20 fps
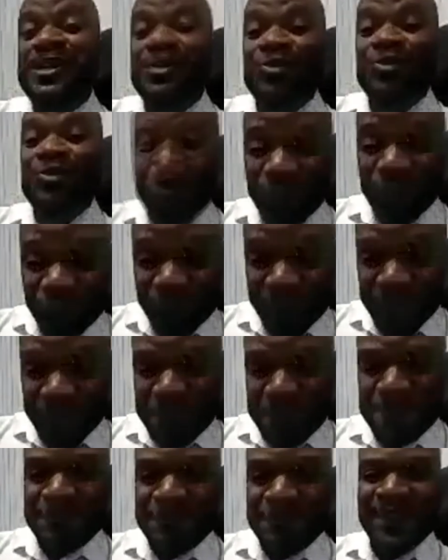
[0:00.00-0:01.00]
feel
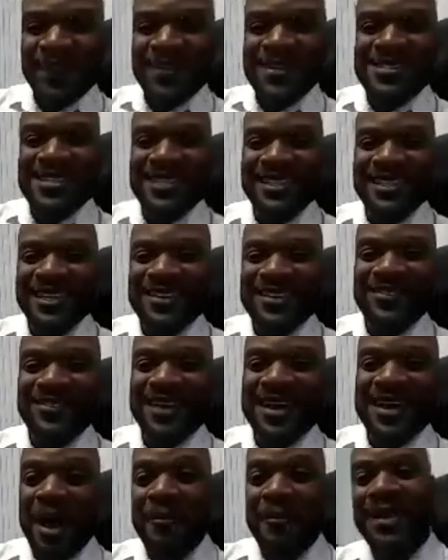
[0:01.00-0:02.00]
free to leave
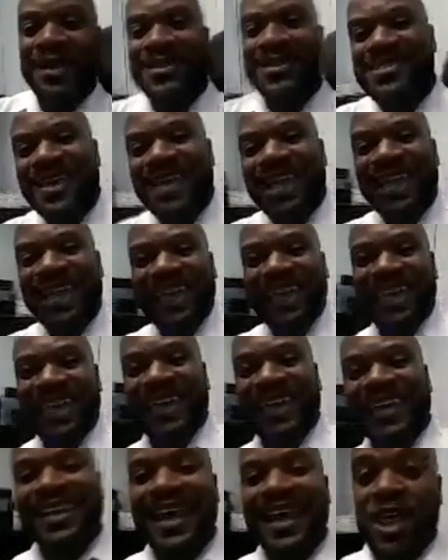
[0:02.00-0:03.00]
a comment
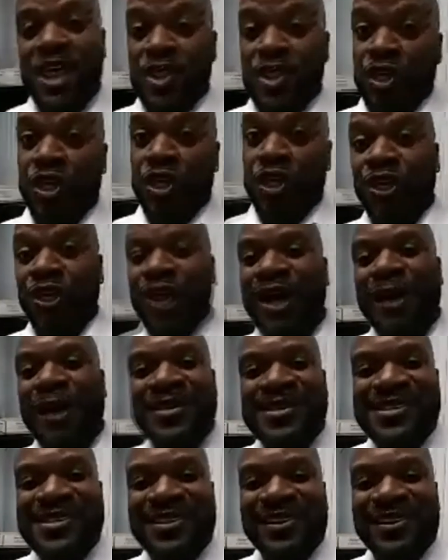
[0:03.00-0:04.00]
in the
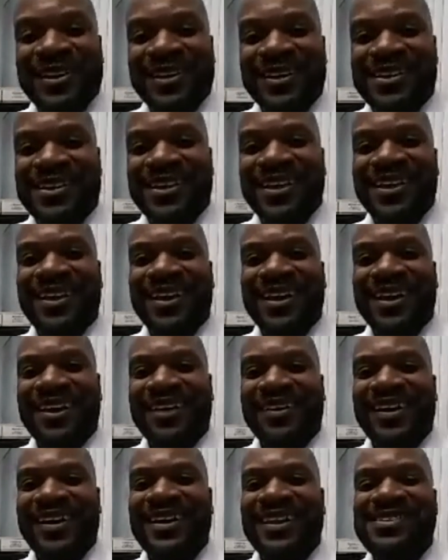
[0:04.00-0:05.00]
comments area.
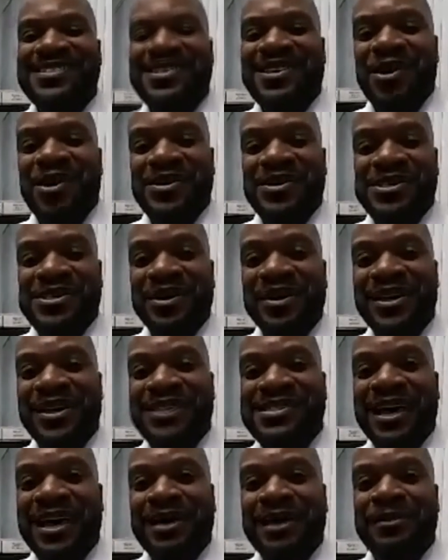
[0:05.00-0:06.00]
All right. So until
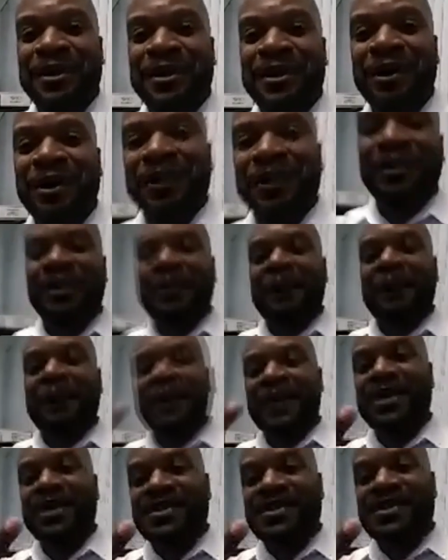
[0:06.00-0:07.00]
next time, y'all,
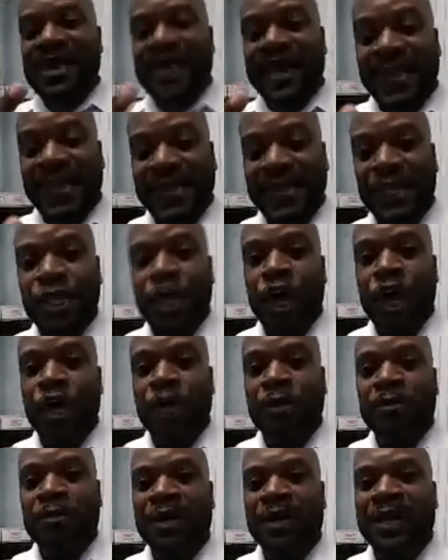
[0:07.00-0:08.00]
peace and
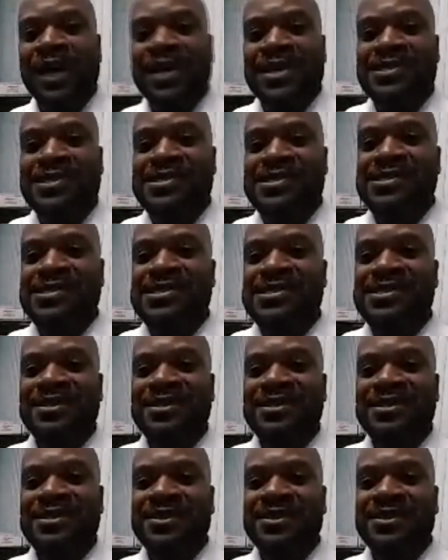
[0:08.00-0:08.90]
God bless.